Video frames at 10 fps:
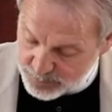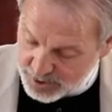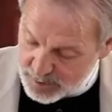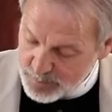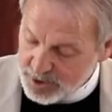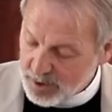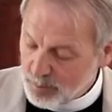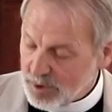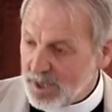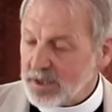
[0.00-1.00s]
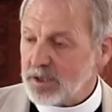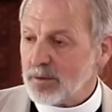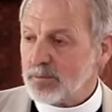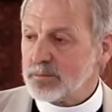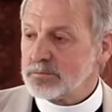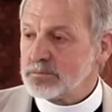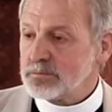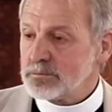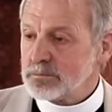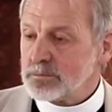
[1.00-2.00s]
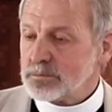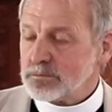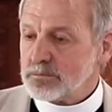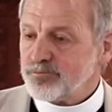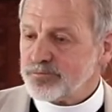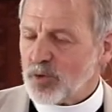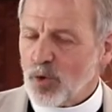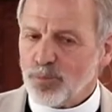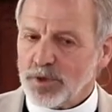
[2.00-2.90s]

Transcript: we can become like him. Don't